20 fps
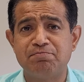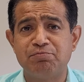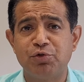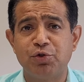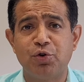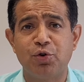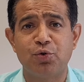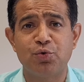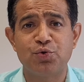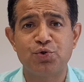you
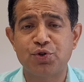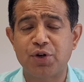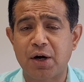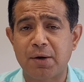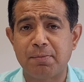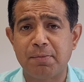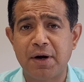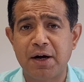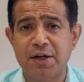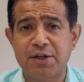go to
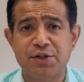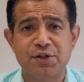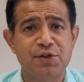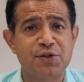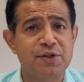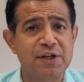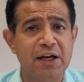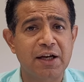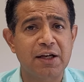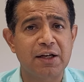Starbucks,
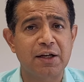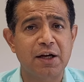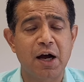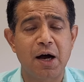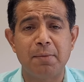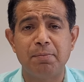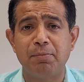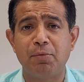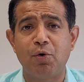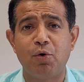second
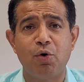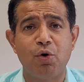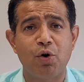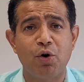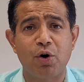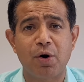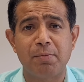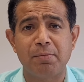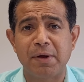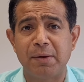cup,
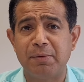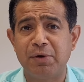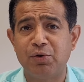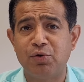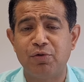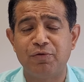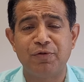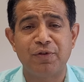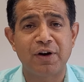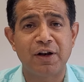or maybe
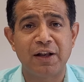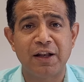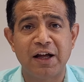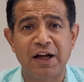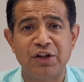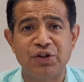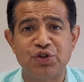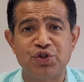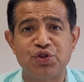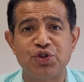go for a
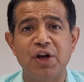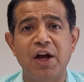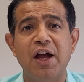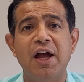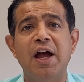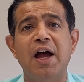lunch.